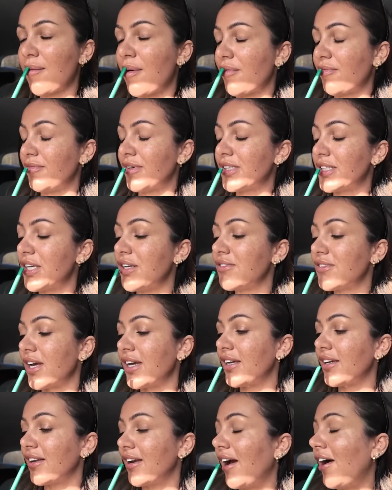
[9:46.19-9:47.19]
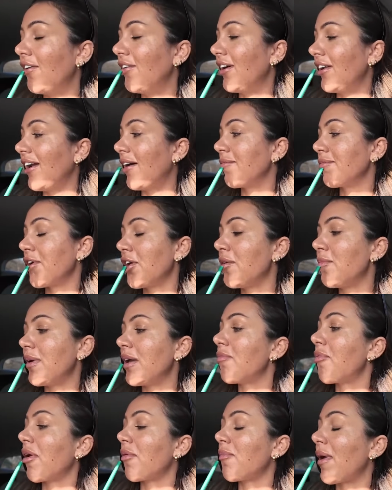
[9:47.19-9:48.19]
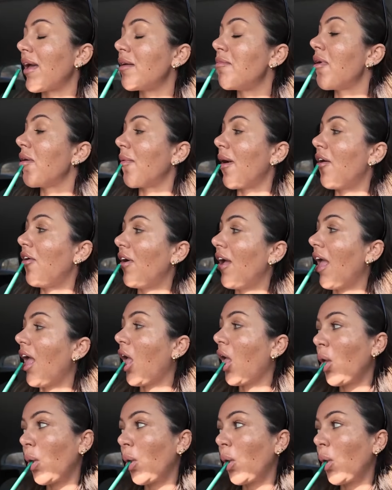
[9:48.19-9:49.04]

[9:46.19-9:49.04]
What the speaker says: am having my teeth taken out and I'm going to be a big baby about it.